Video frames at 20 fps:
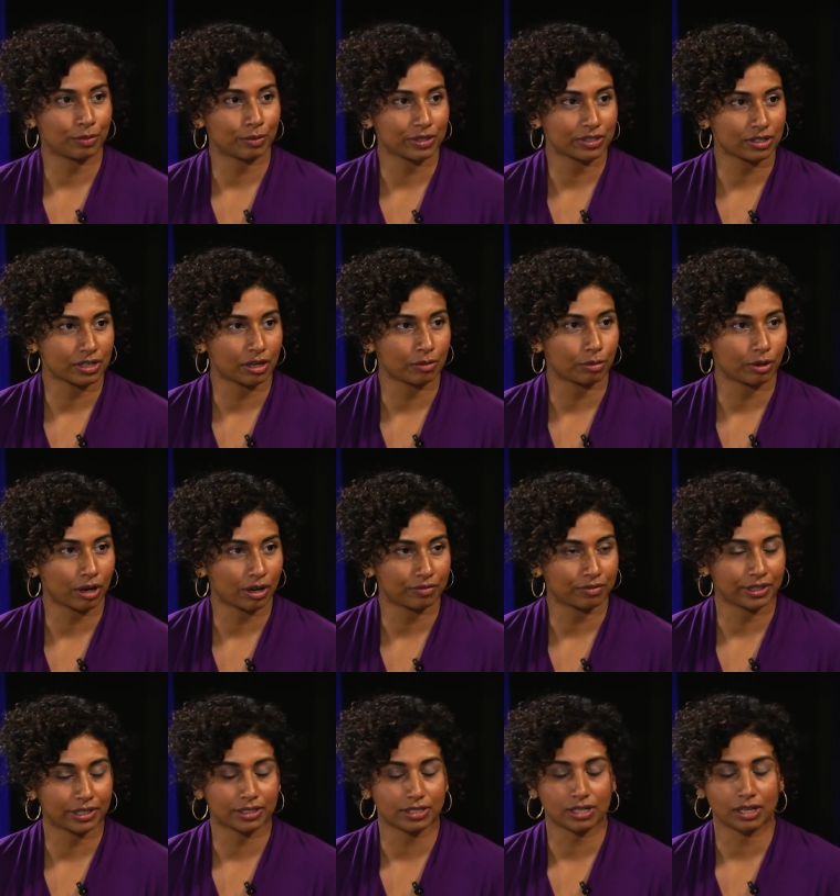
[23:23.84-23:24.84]
famous
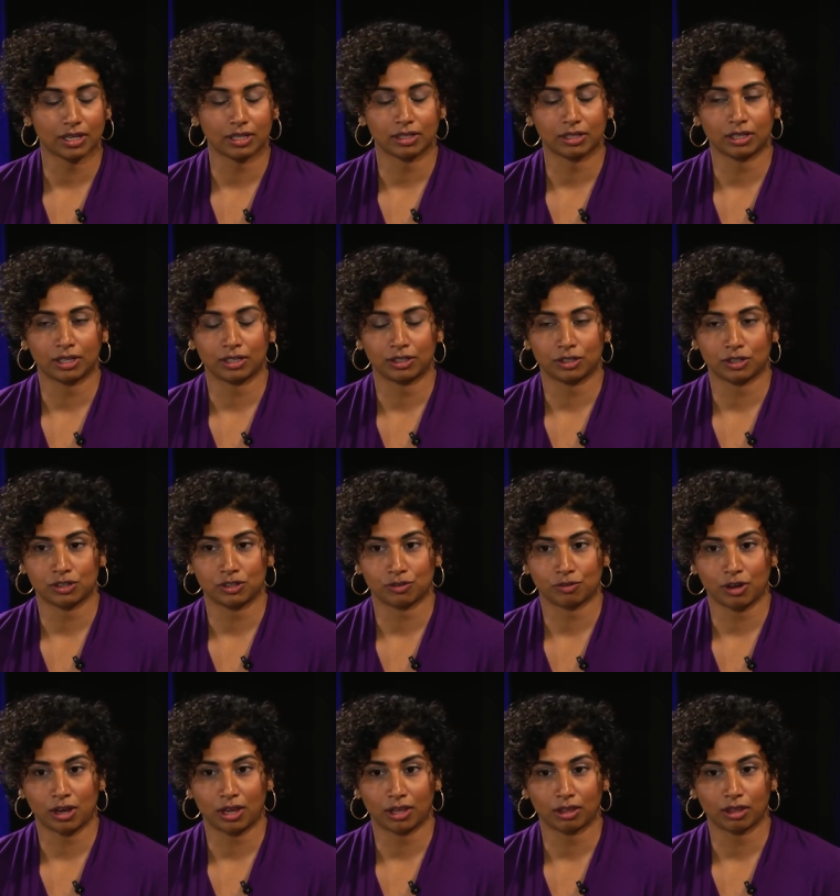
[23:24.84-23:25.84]
nonprofit in
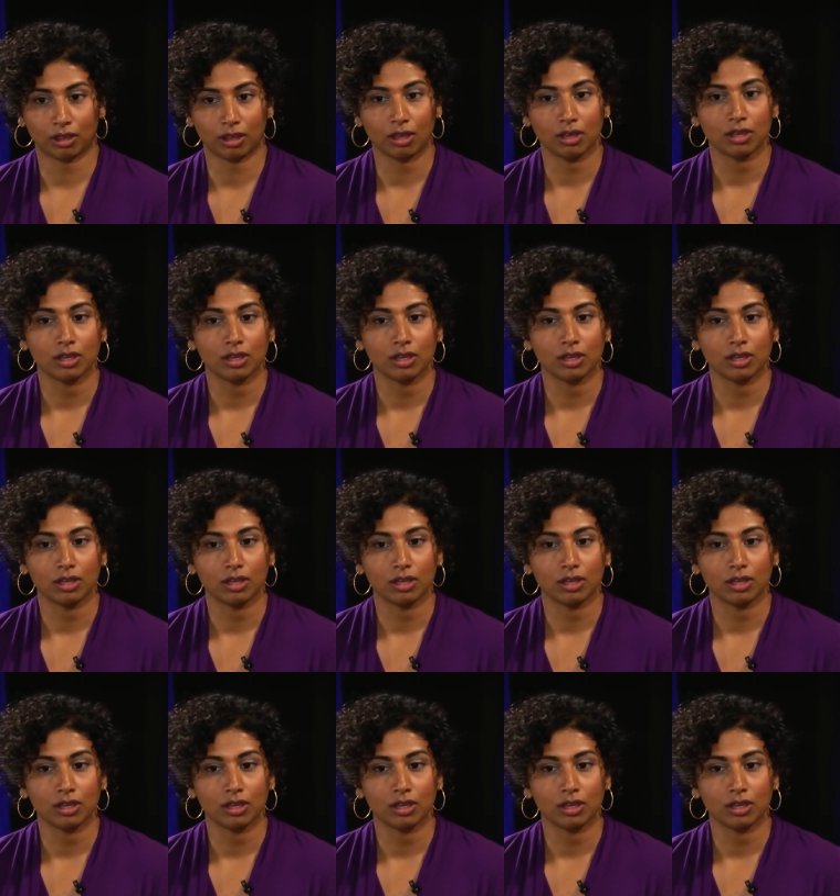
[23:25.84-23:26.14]
Gujarat.